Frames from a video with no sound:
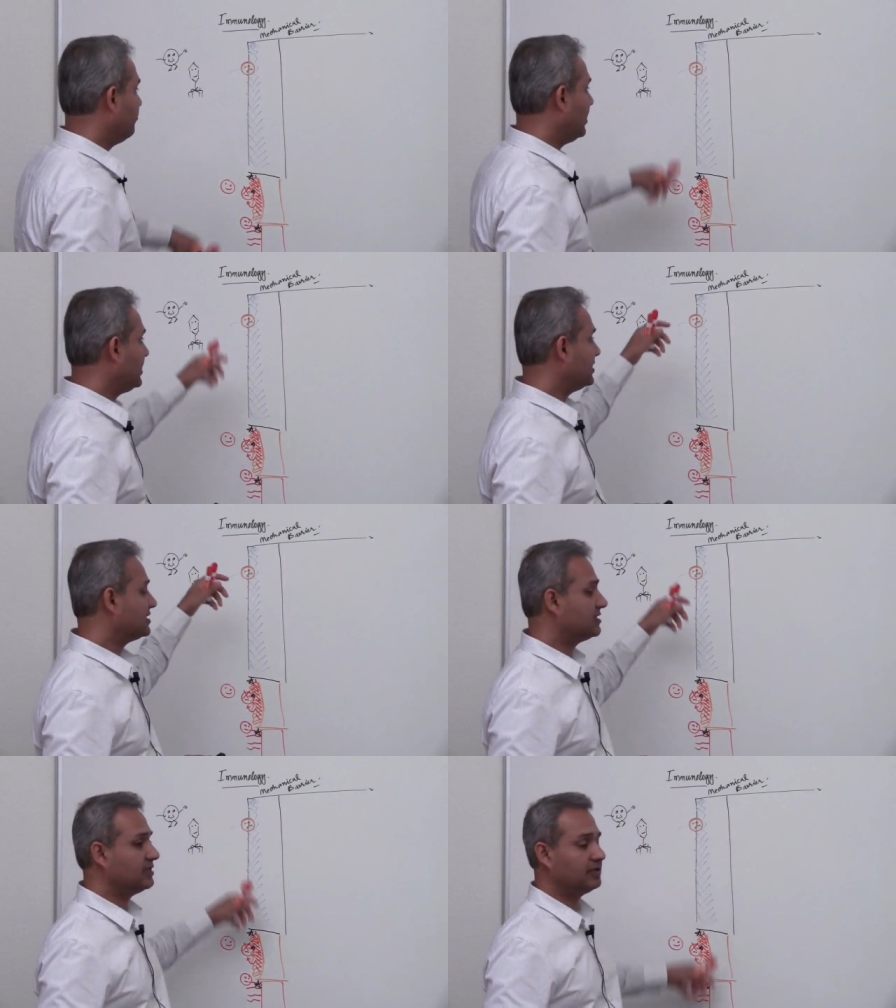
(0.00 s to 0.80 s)

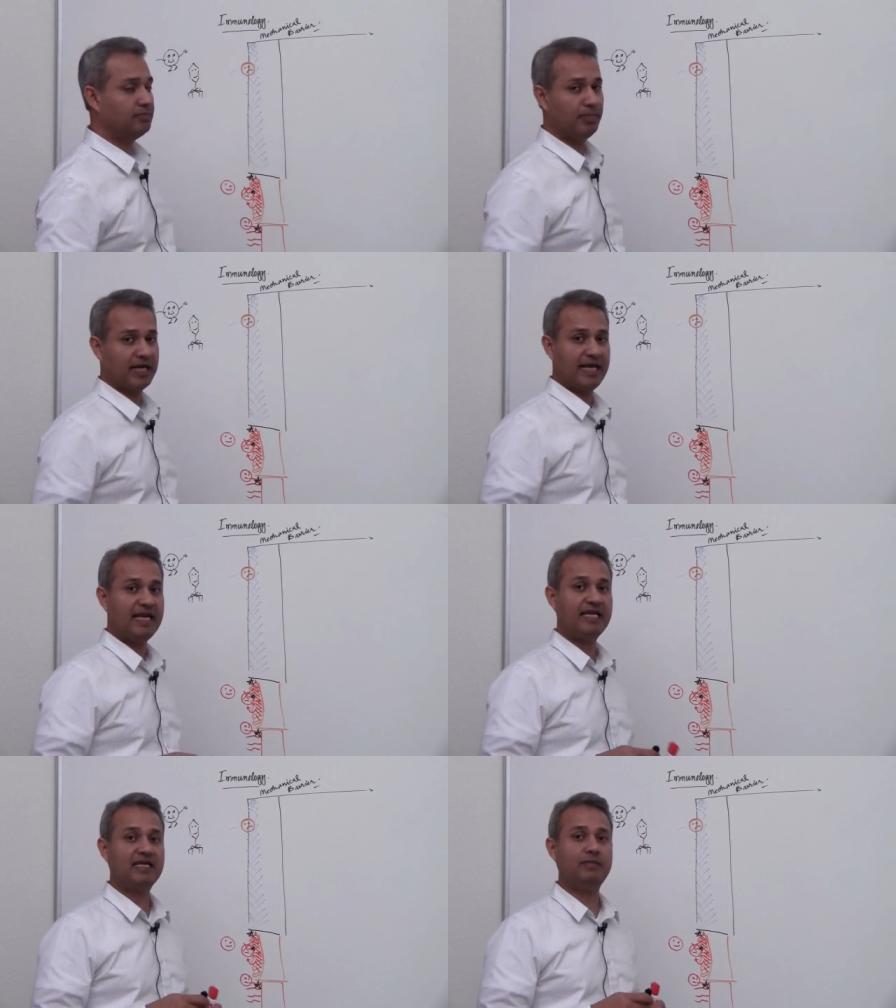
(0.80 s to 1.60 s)
various
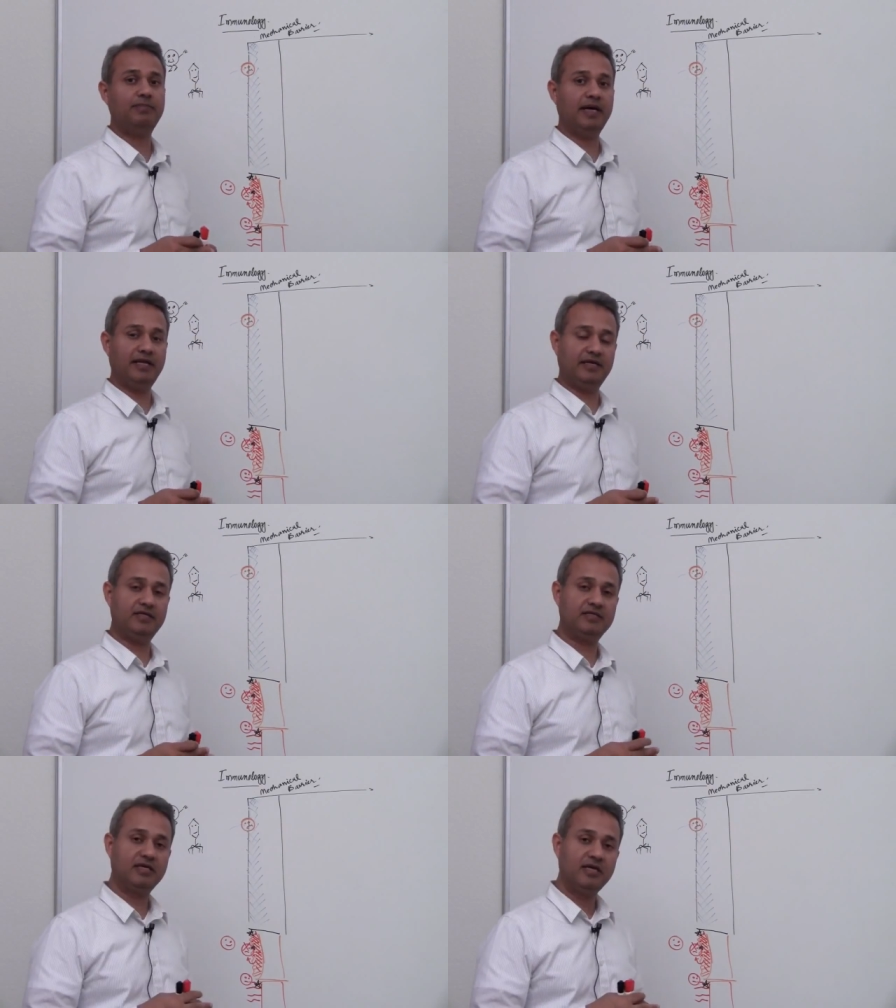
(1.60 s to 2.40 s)
mechanical
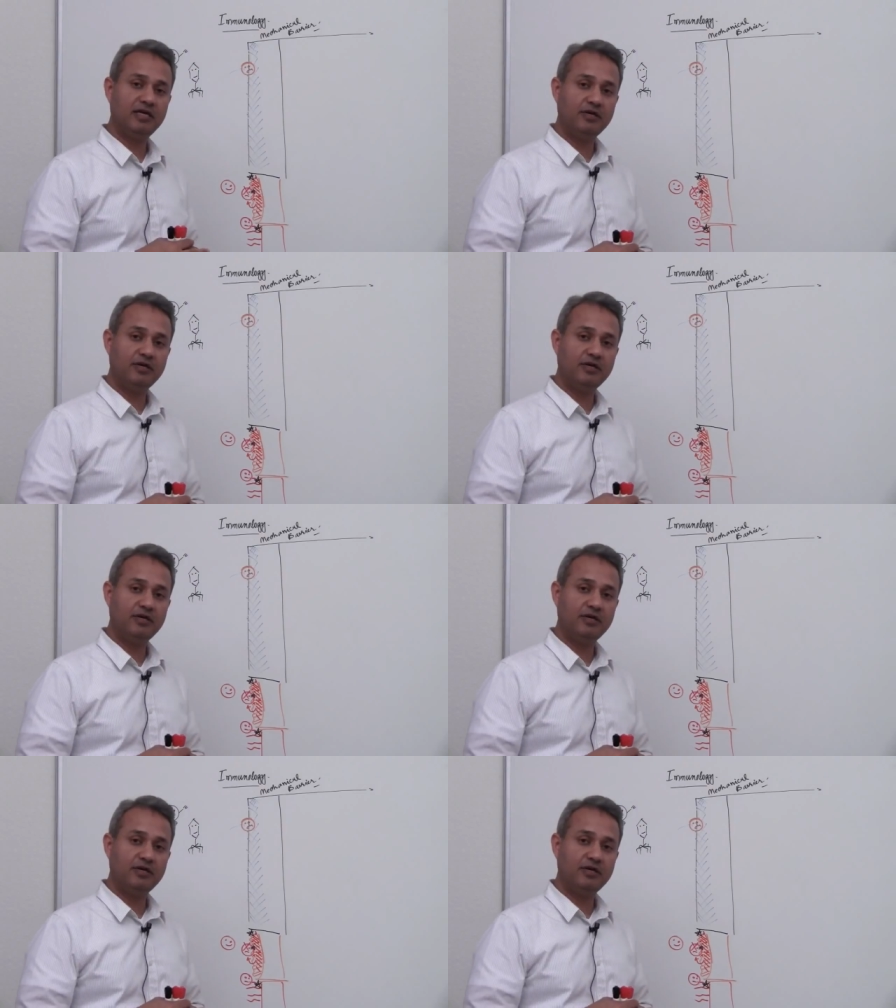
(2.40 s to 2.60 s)
barriers